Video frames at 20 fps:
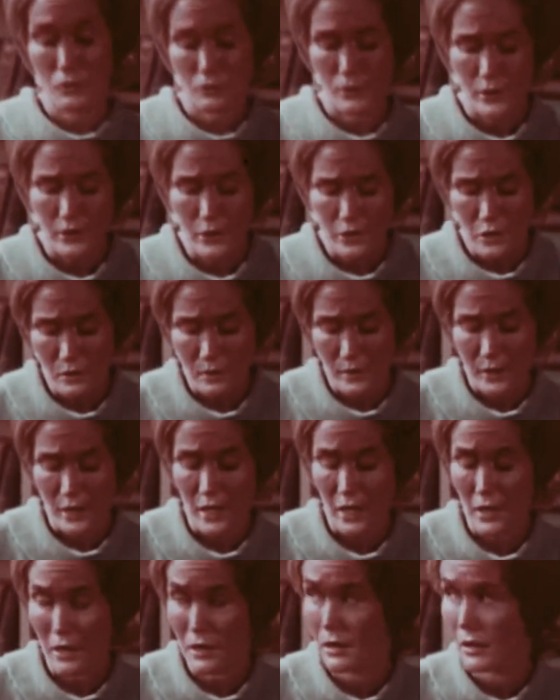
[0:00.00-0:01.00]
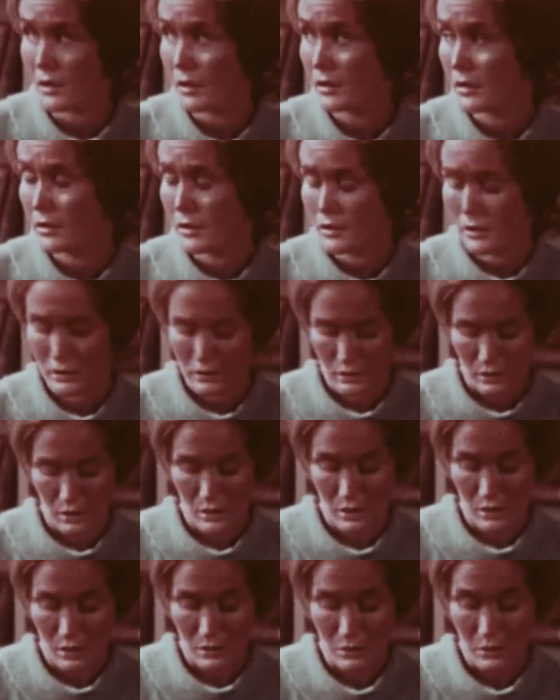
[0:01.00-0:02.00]
real human hair.
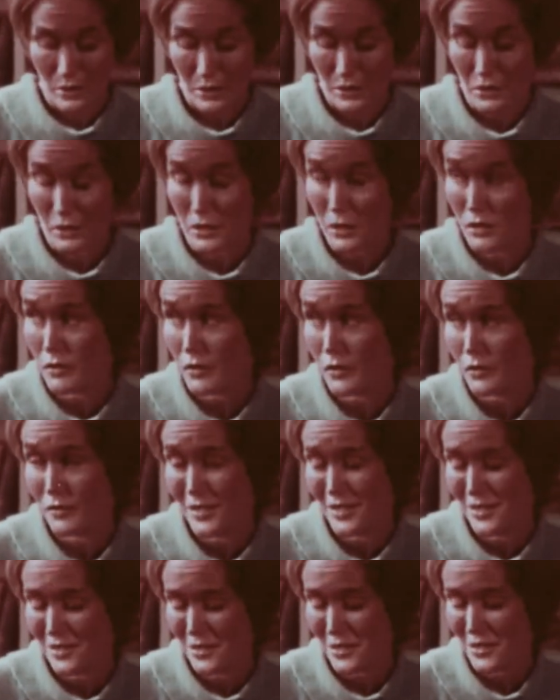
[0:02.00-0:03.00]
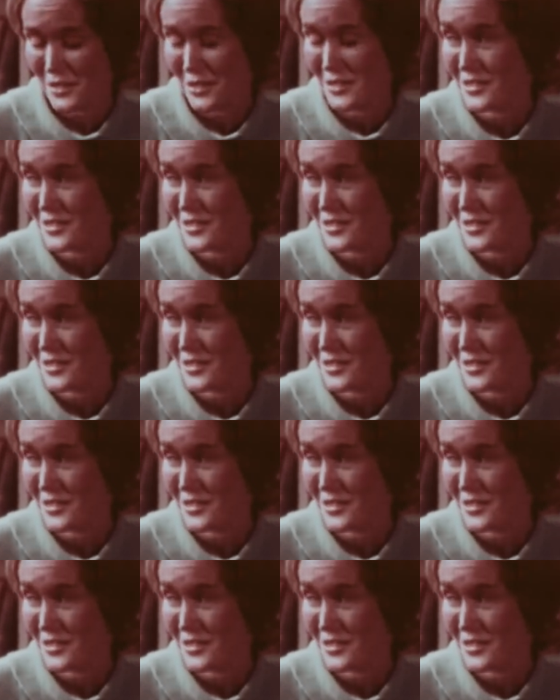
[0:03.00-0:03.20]
And it only costs $15.